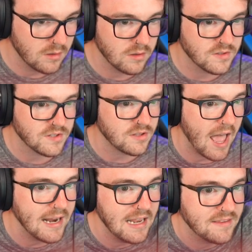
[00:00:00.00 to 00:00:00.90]

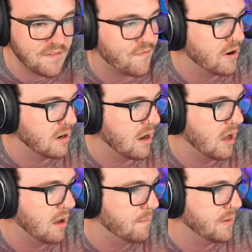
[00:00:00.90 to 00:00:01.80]
slightly different
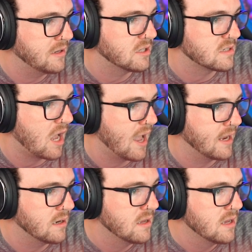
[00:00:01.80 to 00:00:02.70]
in
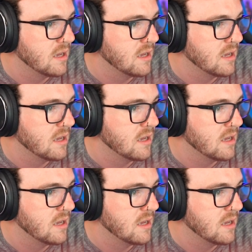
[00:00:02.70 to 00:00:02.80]
design.